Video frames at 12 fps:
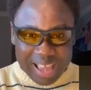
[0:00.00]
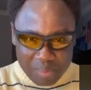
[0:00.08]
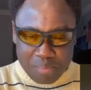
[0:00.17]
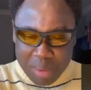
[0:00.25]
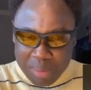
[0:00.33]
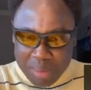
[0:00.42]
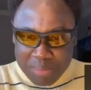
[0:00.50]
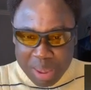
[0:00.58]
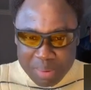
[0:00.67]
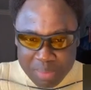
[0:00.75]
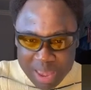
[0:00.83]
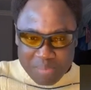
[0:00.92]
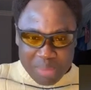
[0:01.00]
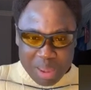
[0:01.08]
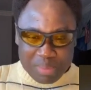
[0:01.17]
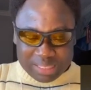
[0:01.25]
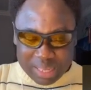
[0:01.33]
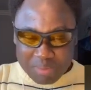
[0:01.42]

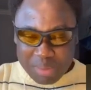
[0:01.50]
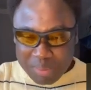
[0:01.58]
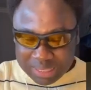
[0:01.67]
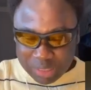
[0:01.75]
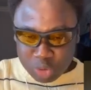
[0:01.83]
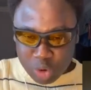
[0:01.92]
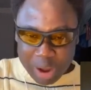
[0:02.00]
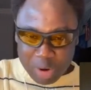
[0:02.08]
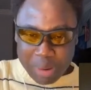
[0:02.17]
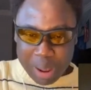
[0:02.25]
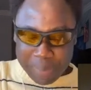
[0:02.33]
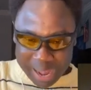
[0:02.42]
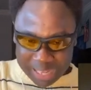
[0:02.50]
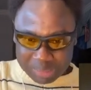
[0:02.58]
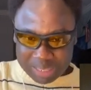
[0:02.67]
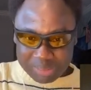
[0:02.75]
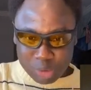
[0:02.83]
Maybe it's a 2-bedroom apartment.